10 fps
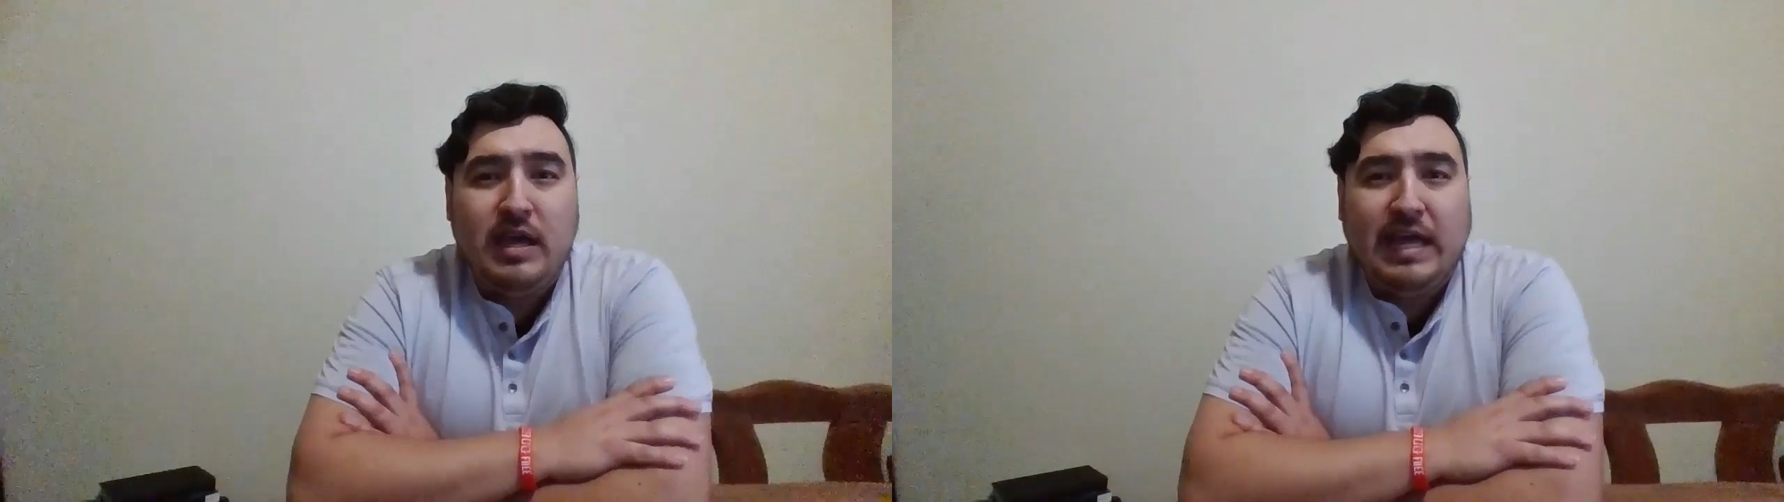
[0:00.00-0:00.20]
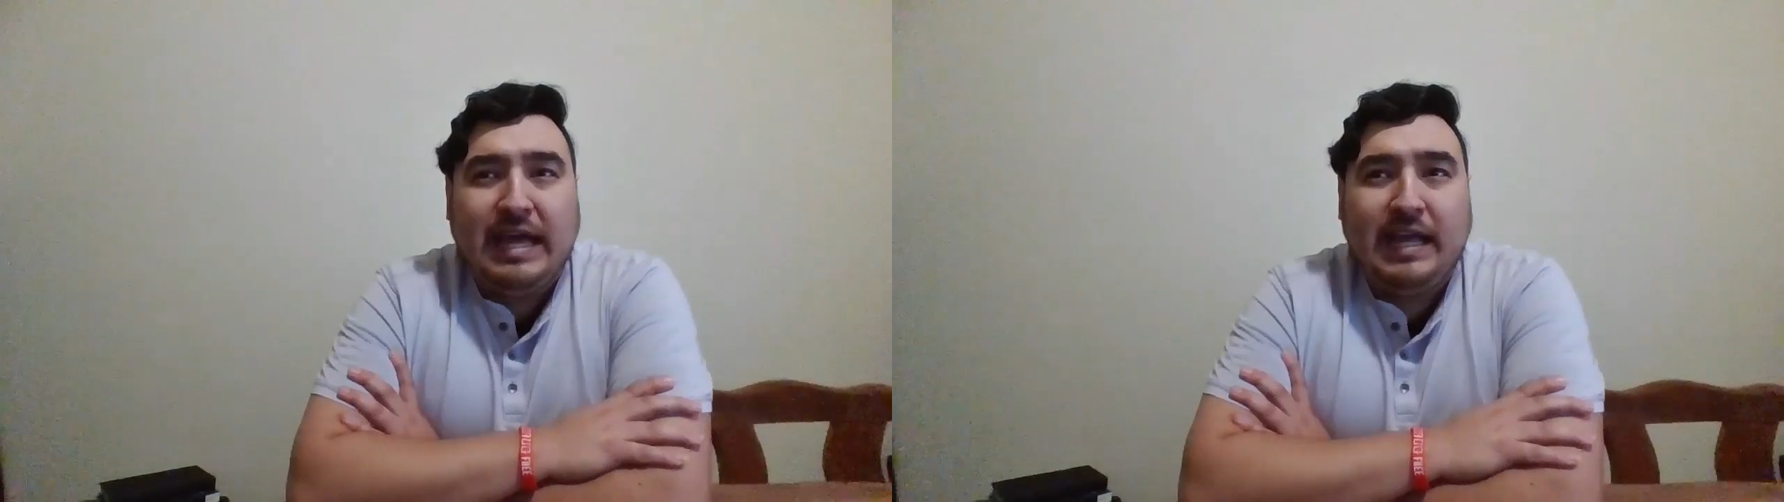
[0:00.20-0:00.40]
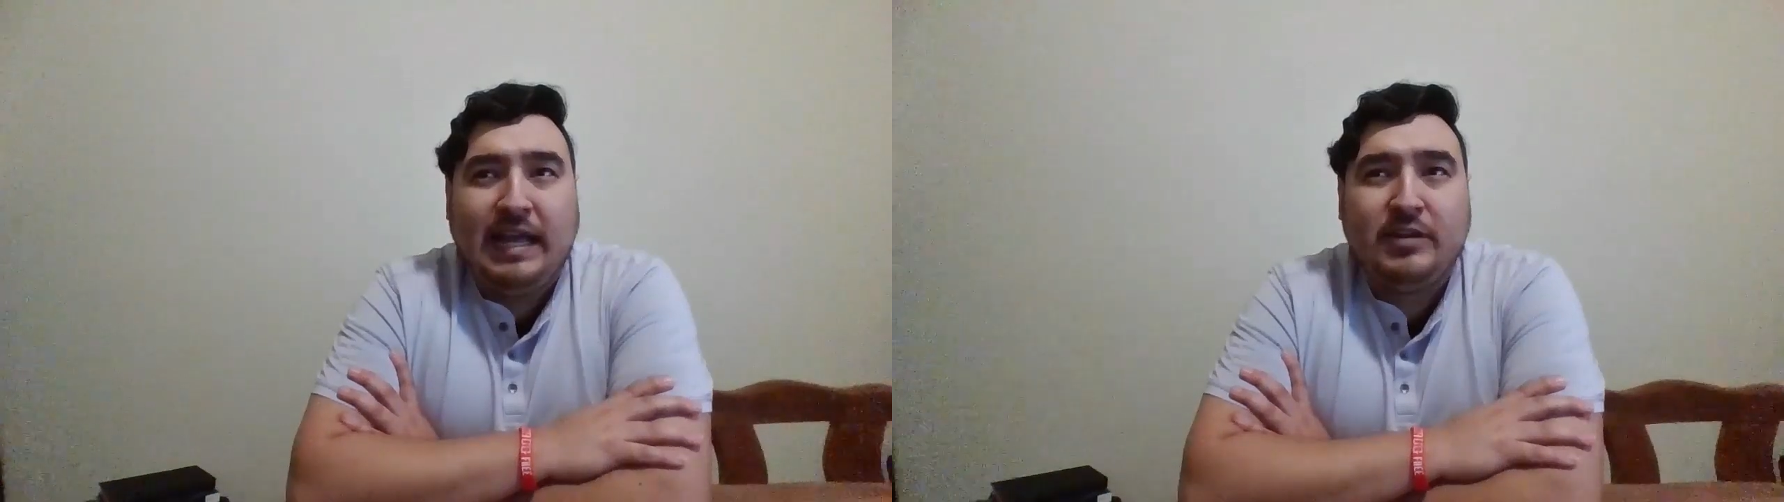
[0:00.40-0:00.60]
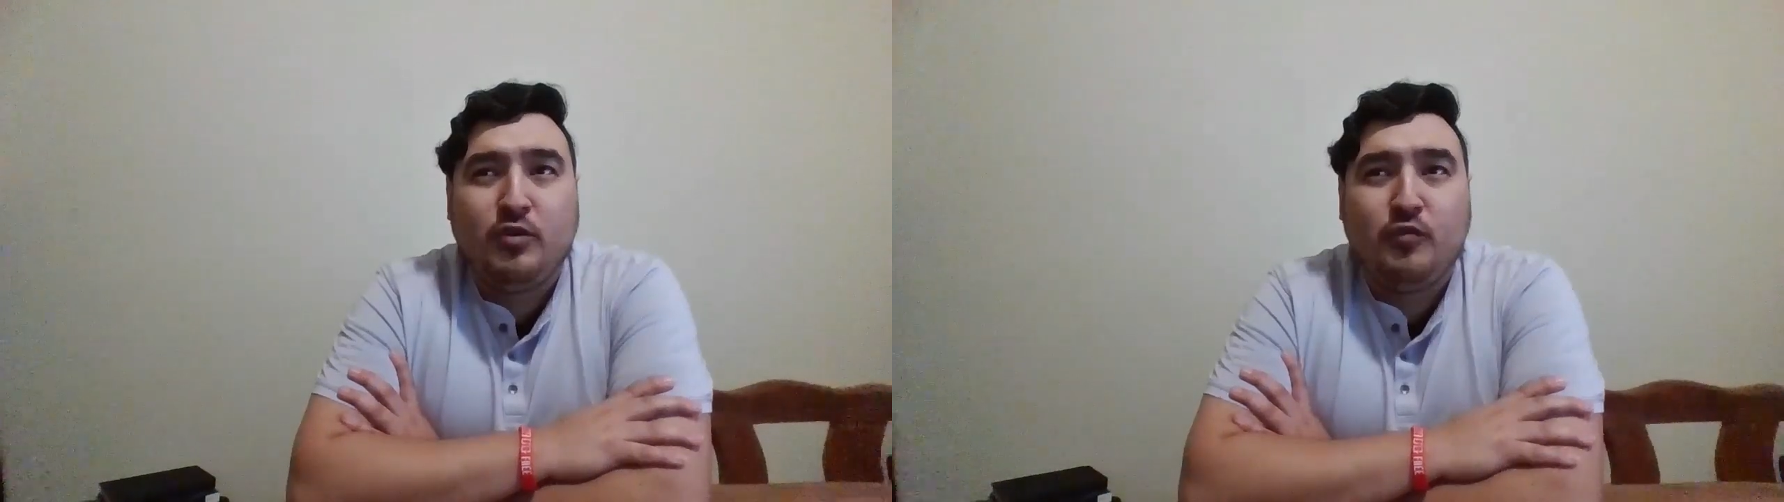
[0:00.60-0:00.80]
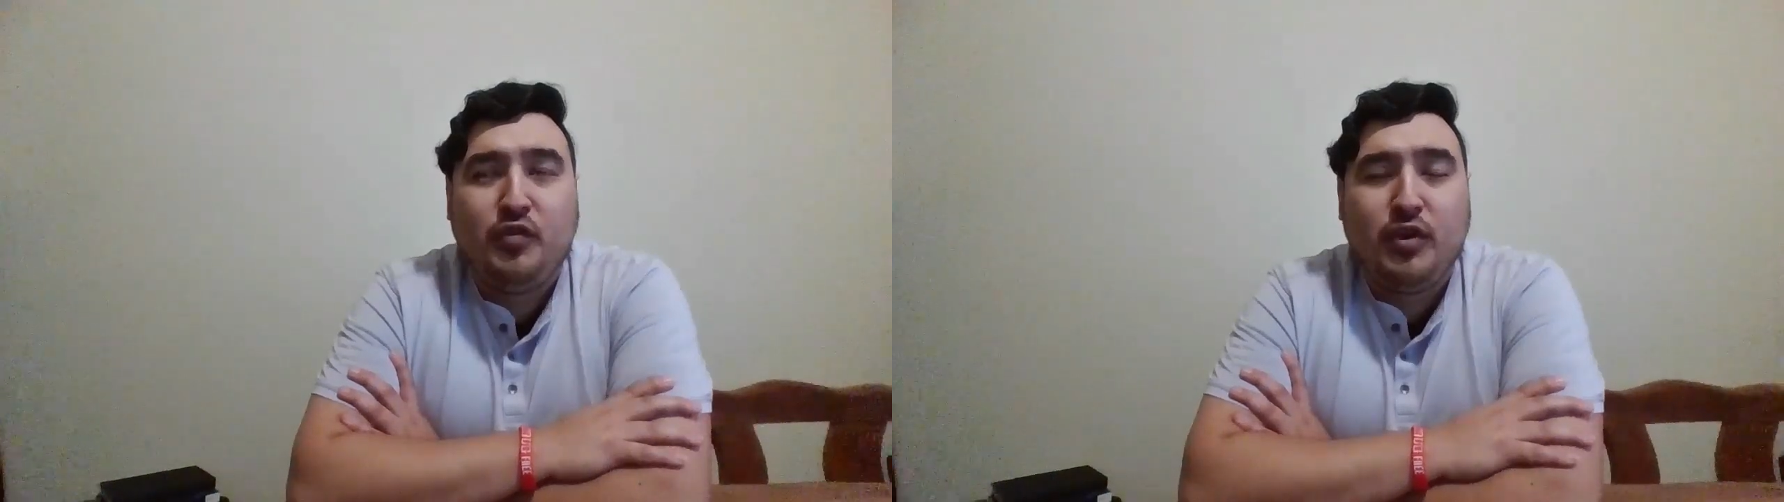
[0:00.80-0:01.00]
I, I
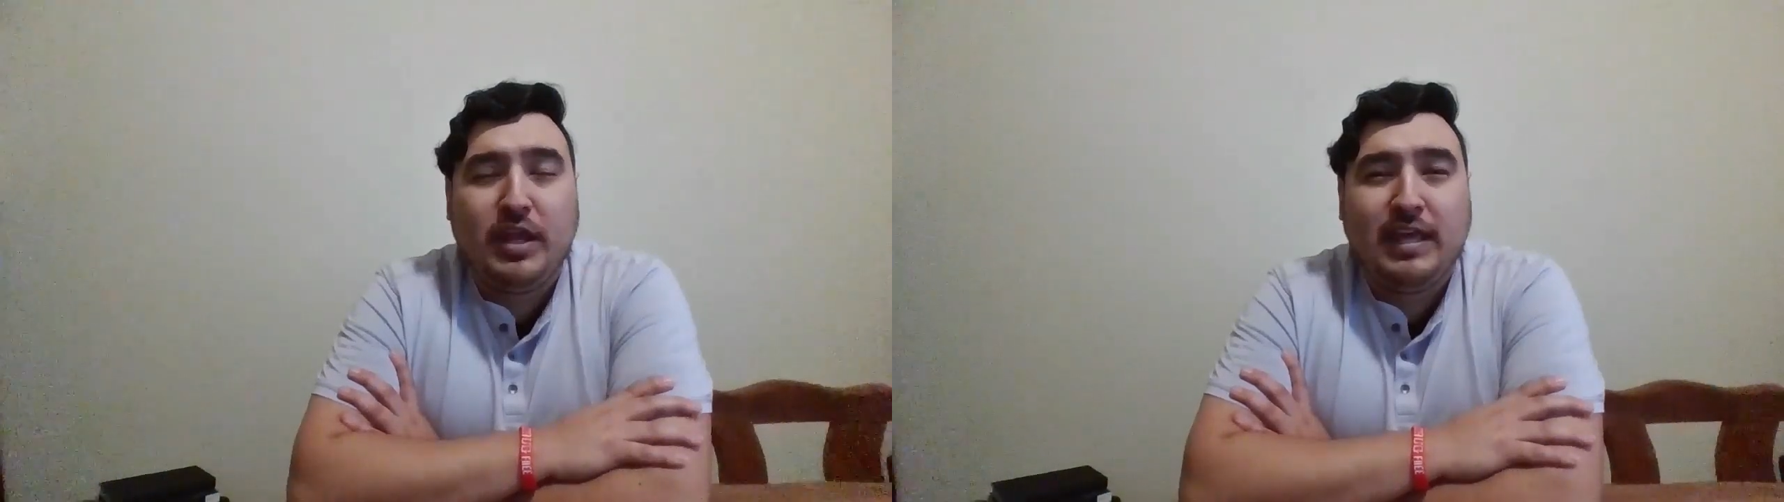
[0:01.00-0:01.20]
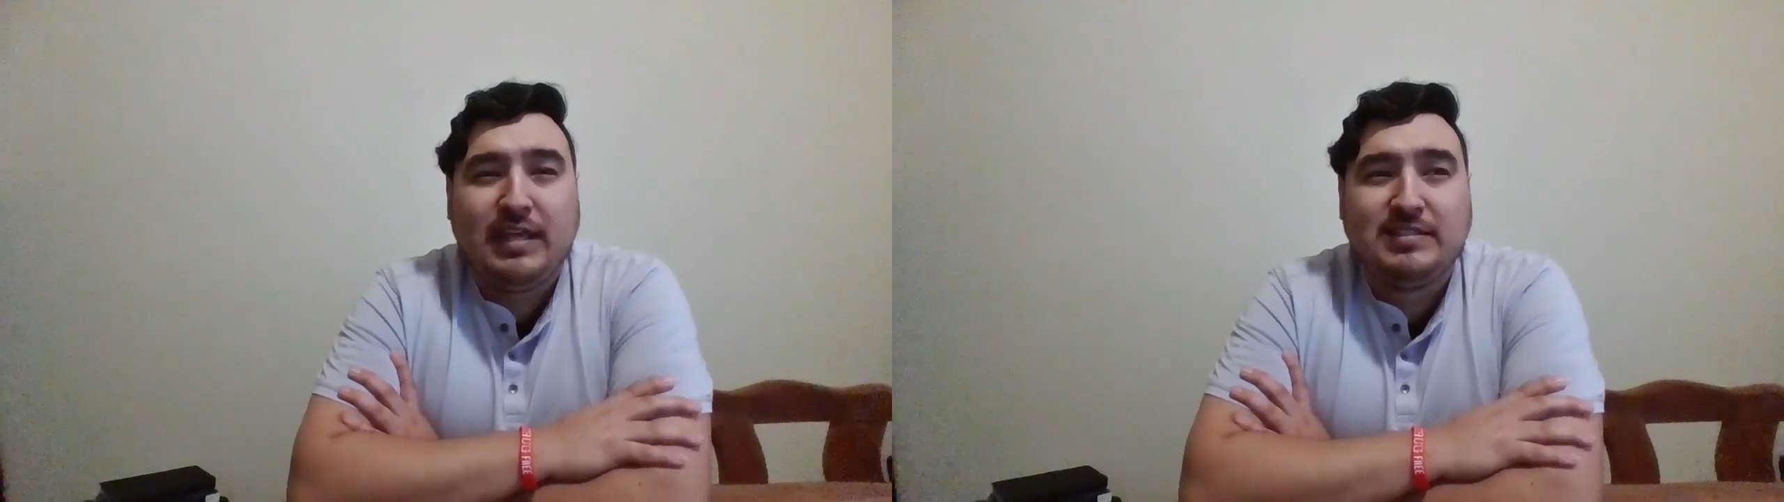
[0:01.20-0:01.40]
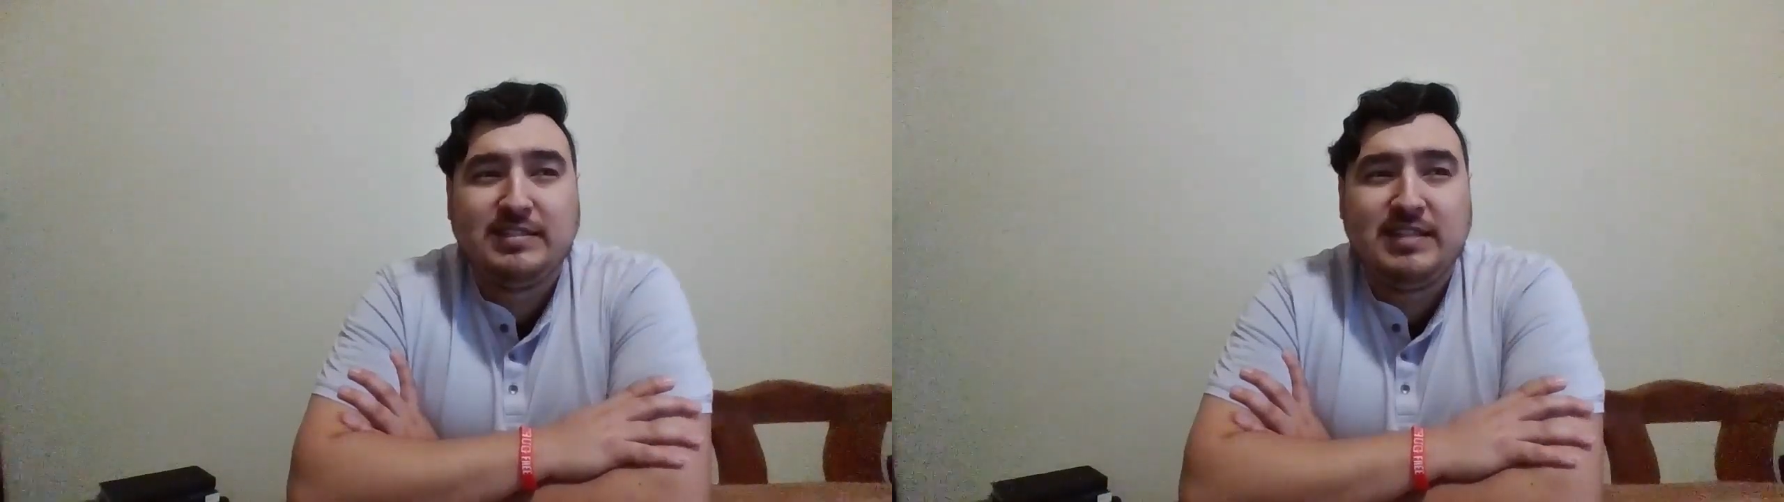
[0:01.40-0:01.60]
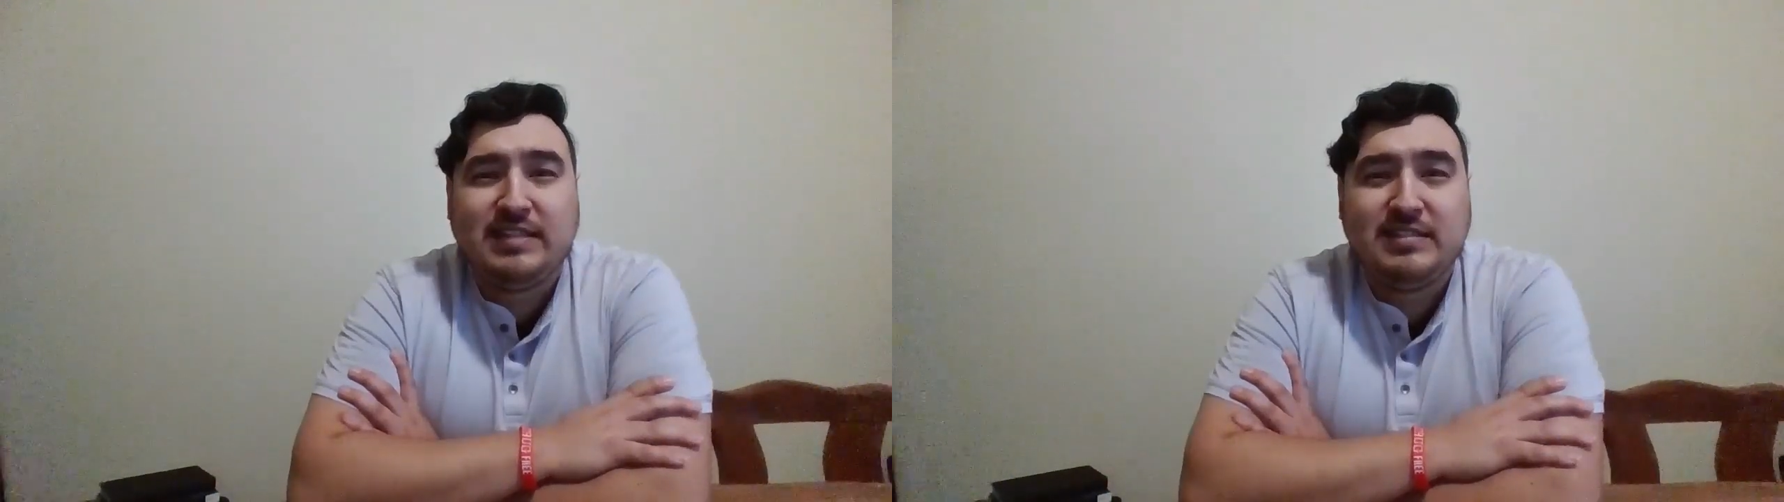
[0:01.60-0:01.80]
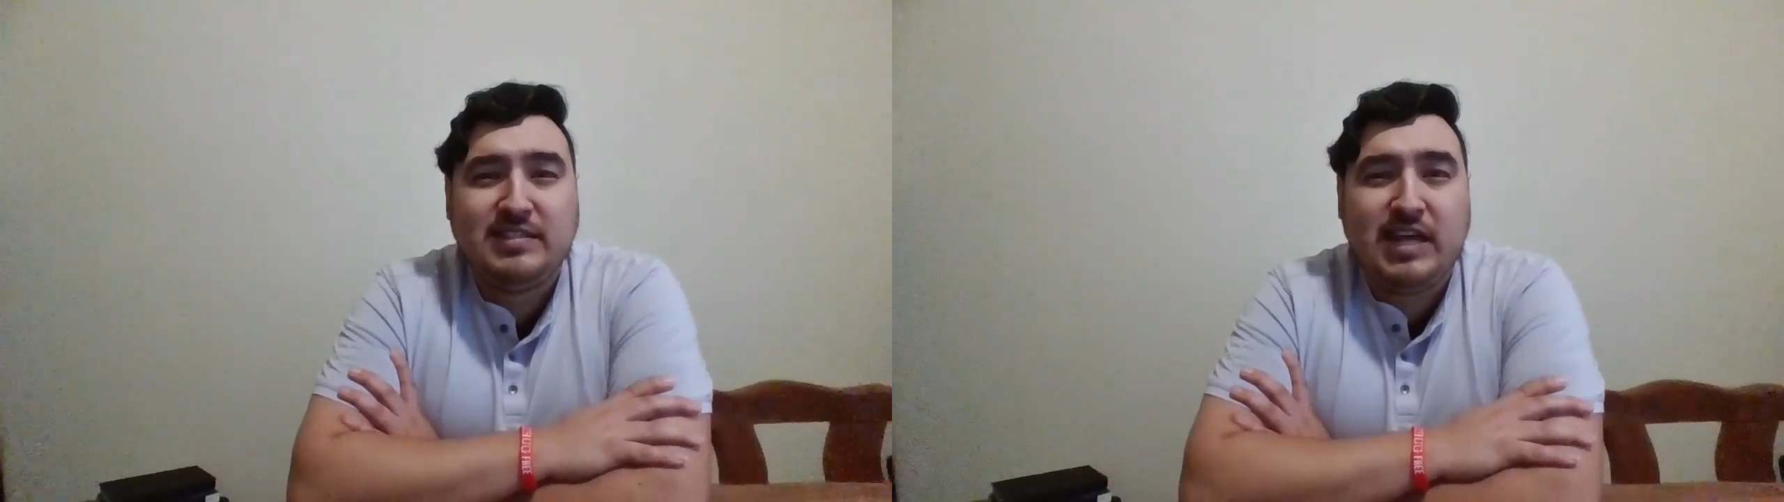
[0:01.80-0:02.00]
don't feel like it's
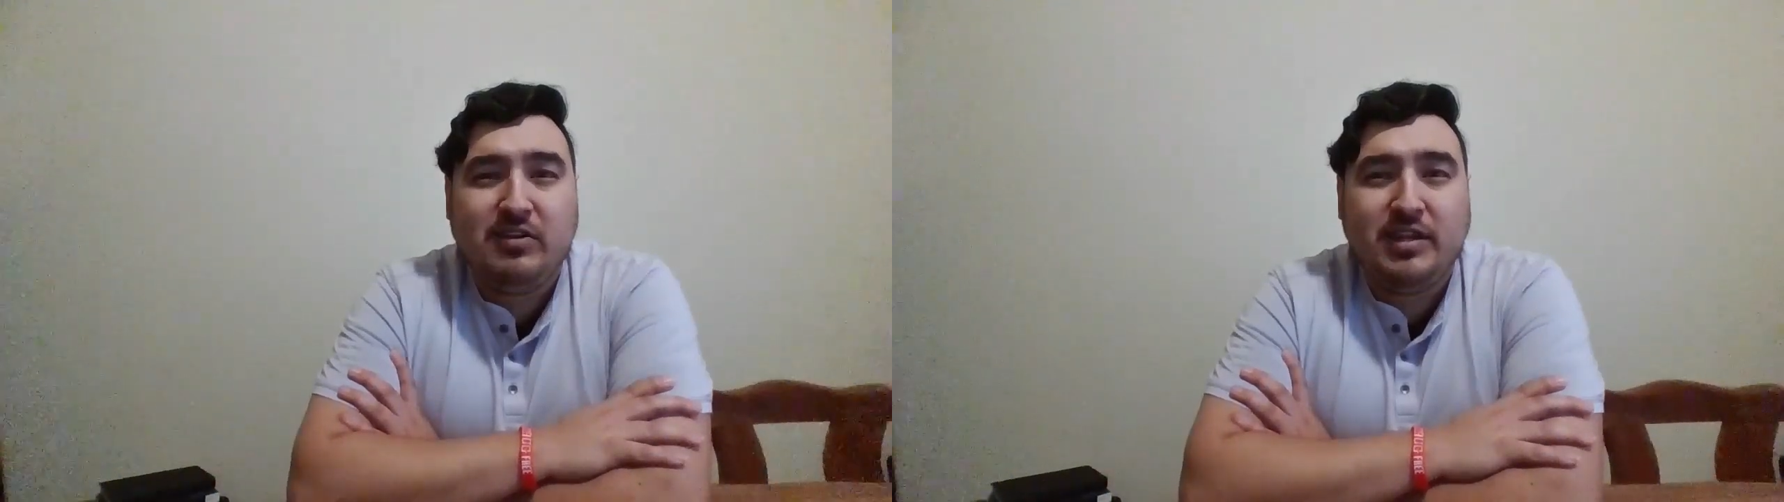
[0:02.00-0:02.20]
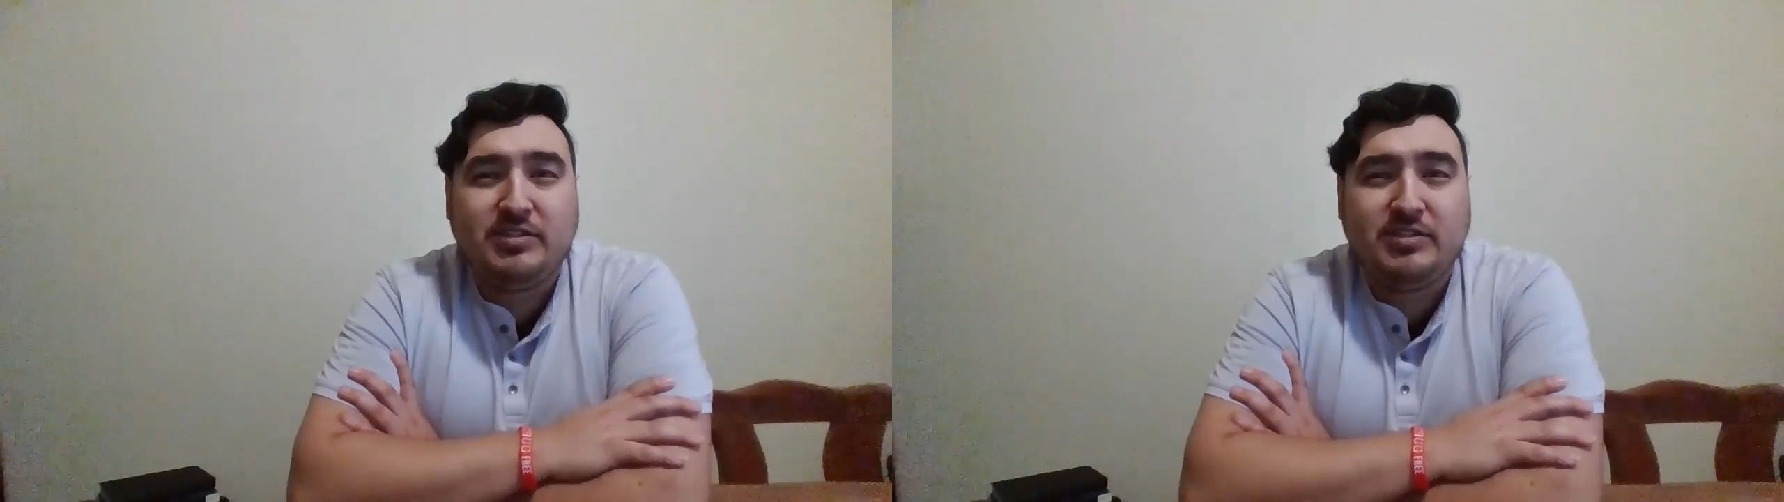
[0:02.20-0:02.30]
necessary